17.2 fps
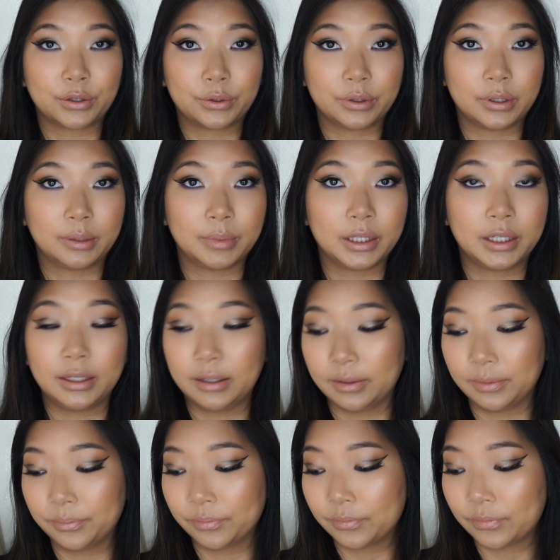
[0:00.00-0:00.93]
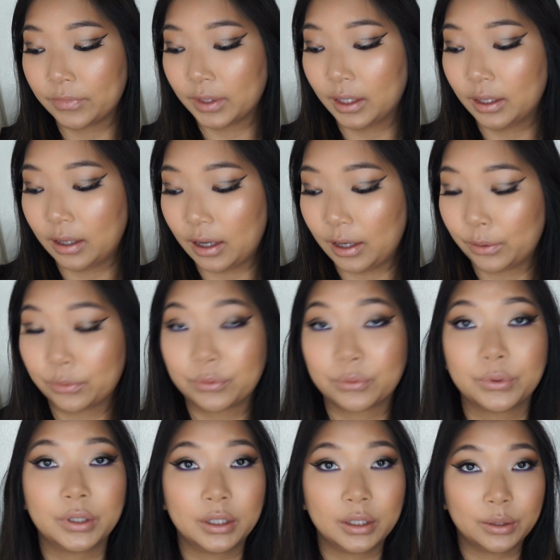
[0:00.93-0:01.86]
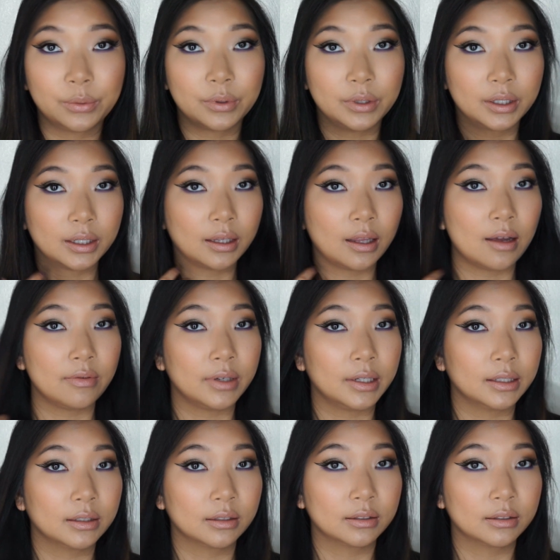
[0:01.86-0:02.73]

creamy. I really, really love it.